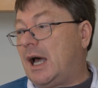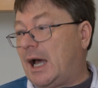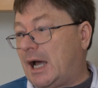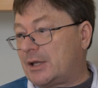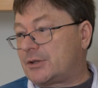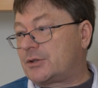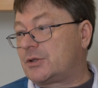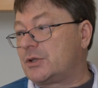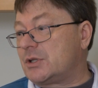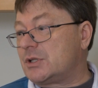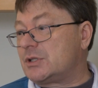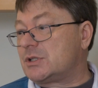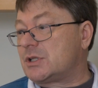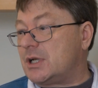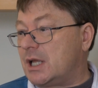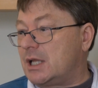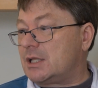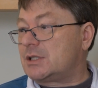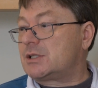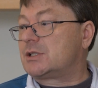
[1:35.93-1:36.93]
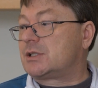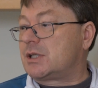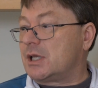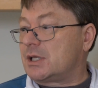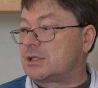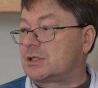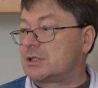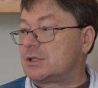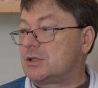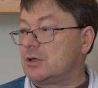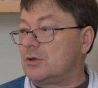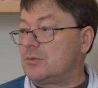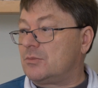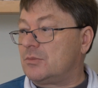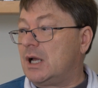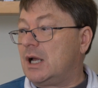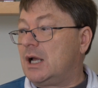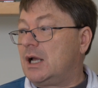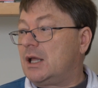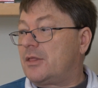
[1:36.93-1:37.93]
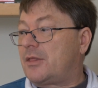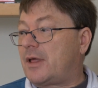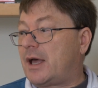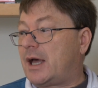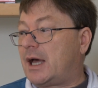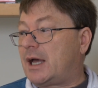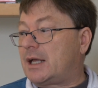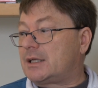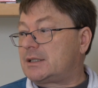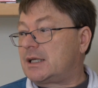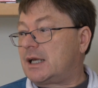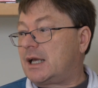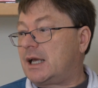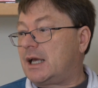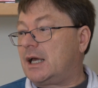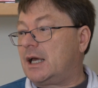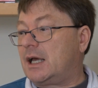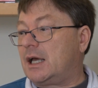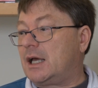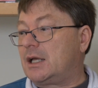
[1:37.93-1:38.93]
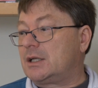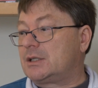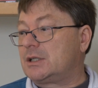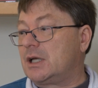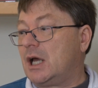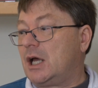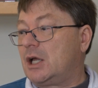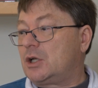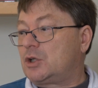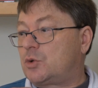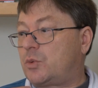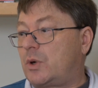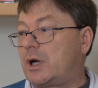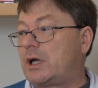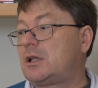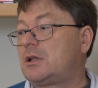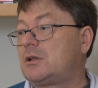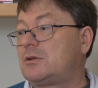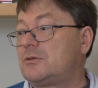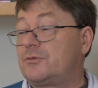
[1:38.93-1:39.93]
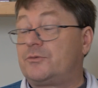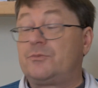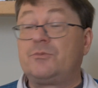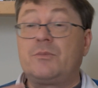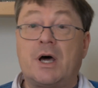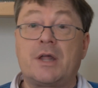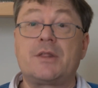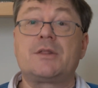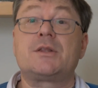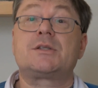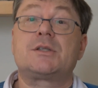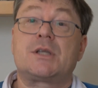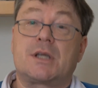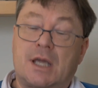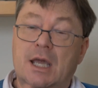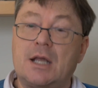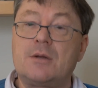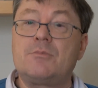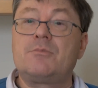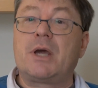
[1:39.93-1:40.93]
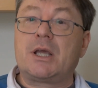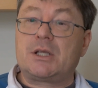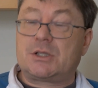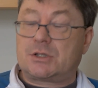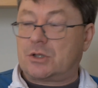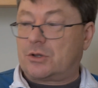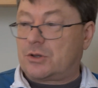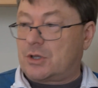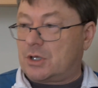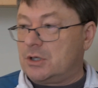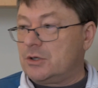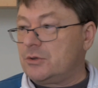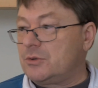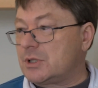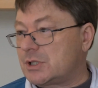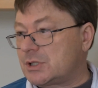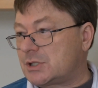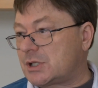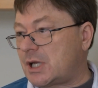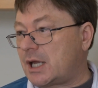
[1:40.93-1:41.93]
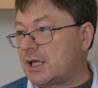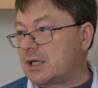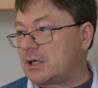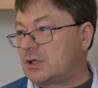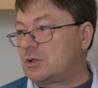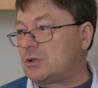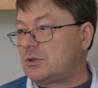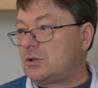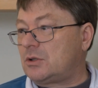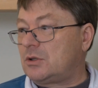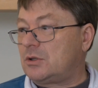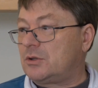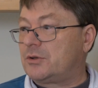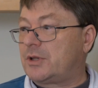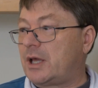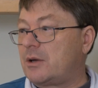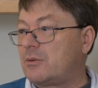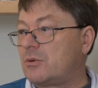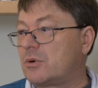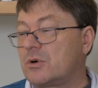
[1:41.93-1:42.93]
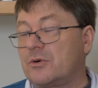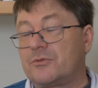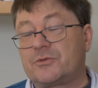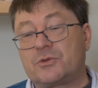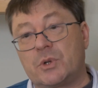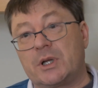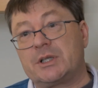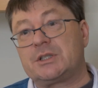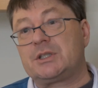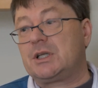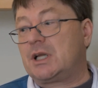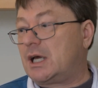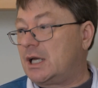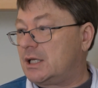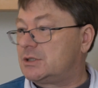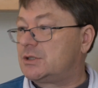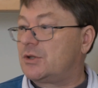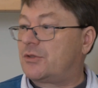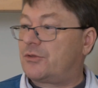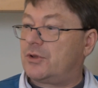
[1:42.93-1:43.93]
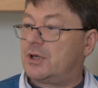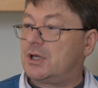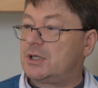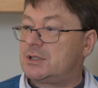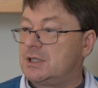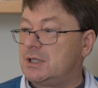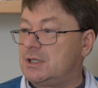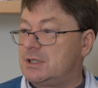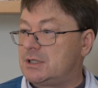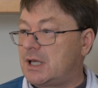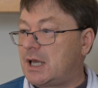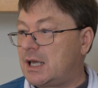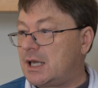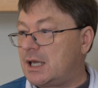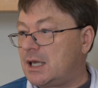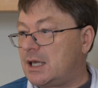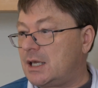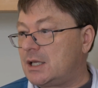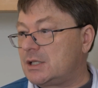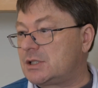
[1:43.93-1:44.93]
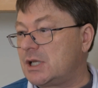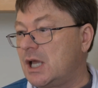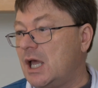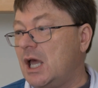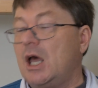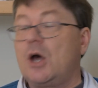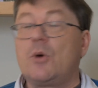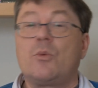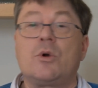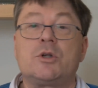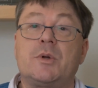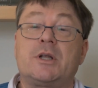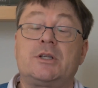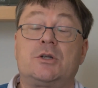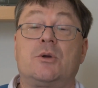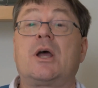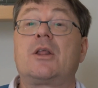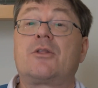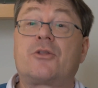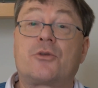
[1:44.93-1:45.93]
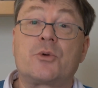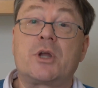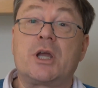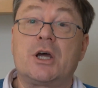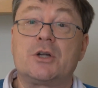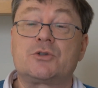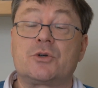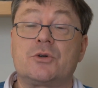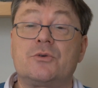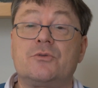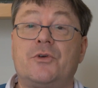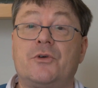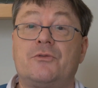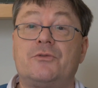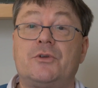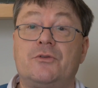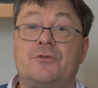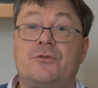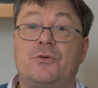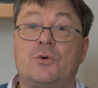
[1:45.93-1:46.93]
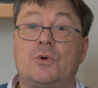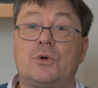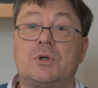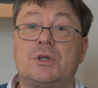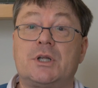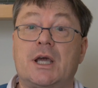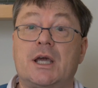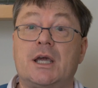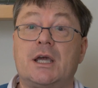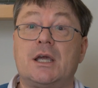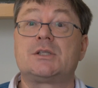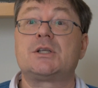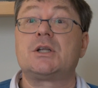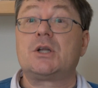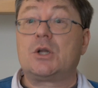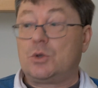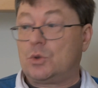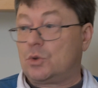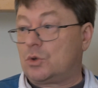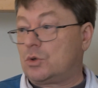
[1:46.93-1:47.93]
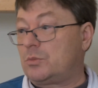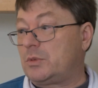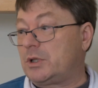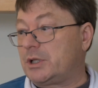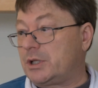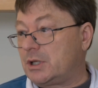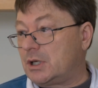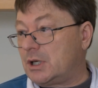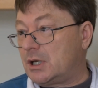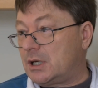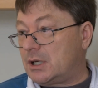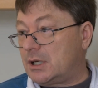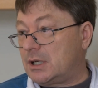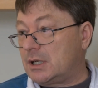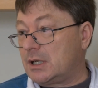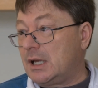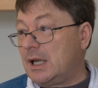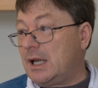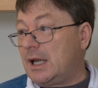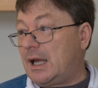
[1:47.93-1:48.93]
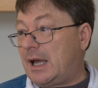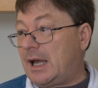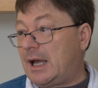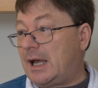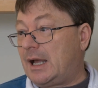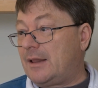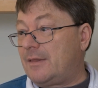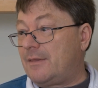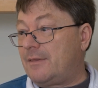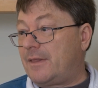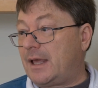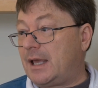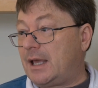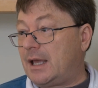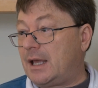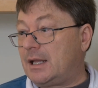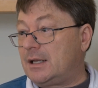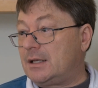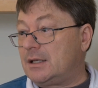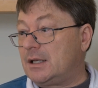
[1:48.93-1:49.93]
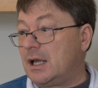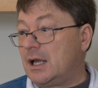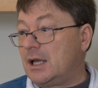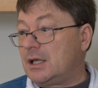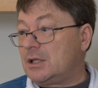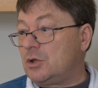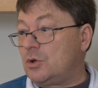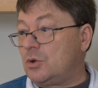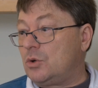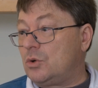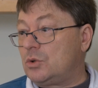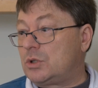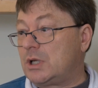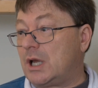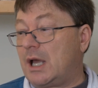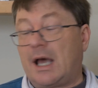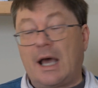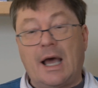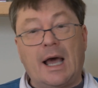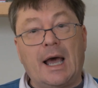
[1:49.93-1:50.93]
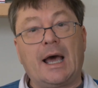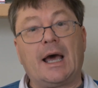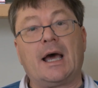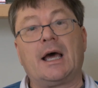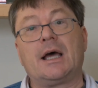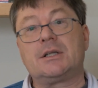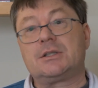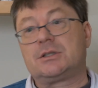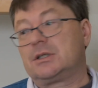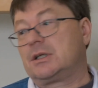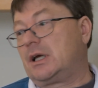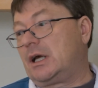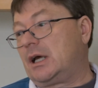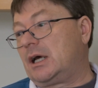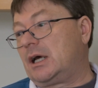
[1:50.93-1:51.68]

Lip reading: Athens and its system that had 12 months, again, based on the lunar cycle. They were of 29 to 30 days, which meant you had 354 days in a normal year, and then you'd add